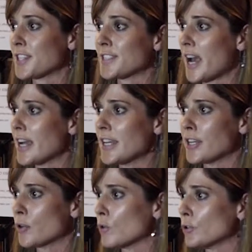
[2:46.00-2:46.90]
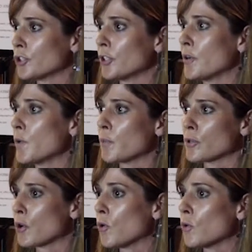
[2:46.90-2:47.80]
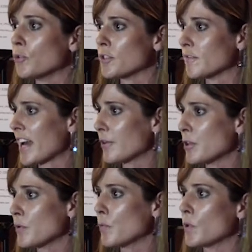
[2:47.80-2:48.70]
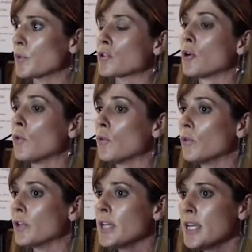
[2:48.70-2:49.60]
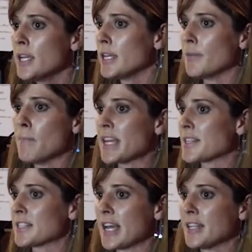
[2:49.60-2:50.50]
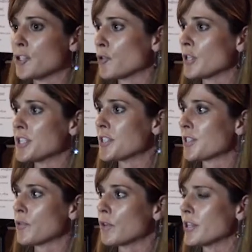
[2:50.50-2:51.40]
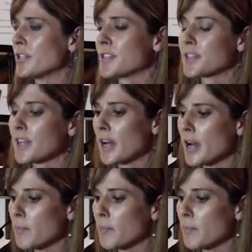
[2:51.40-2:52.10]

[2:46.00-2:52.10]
society and culture and what we're told to value and what we're told makes sense or is